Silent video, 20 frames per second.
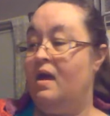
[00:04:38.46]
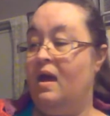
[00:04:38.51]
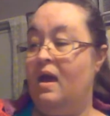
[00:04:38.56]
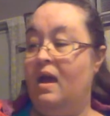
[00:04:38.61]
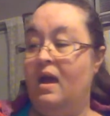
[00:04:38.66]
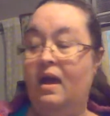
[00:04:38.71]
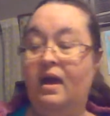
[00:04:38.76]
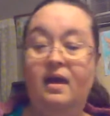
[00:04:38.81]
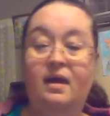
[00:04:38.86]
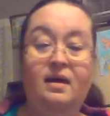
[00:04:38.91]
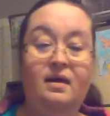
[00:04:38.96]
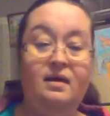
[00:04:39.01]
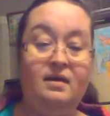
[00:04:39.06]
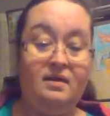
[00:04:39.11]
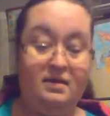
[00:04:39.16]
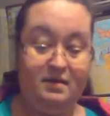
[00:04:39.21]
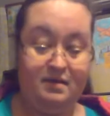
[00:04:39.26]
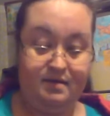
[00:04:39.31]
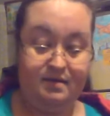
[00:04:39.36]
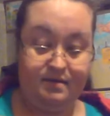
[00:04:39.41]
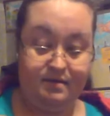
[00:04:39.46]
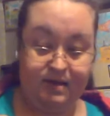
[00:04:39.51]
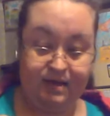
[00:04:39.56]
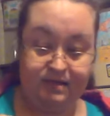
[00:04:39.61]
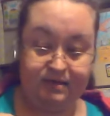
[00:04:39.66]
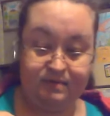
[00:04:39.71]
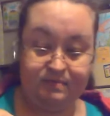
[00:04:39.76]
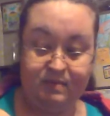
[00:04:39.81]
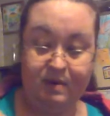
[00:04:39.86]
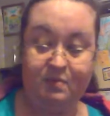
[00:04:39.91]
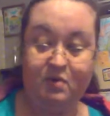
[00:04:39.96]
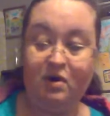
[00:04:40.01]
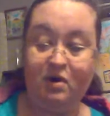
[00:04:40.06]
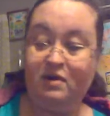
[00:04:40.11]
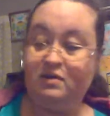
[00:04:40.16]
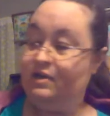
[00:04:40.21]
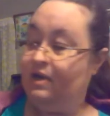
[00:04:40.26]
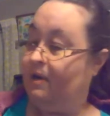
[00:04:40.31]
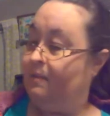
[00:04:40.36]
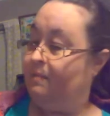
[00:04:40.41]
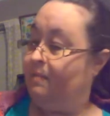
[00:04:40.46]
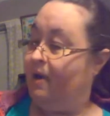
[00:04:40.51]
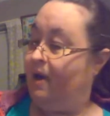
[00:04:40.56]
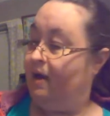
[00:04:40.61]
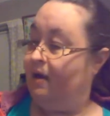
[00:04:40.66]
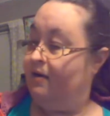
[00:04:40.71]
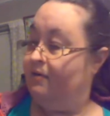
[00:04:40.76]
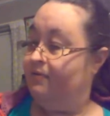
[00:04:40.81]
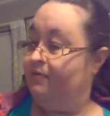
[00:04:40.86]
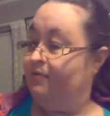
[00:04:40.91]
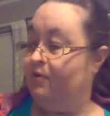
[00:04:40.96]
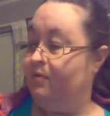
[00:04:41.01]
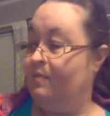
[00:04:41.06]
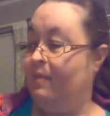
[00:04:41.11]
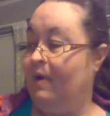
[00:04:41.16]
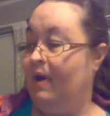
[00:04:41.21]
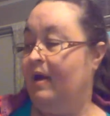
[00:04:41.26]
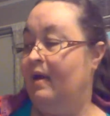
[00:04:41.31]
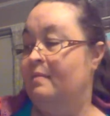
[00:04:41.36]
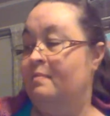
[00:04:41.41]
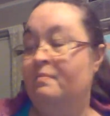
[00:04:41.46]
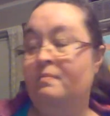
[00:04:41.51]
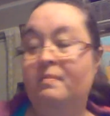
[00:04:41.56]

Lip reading: And that's my project bag for my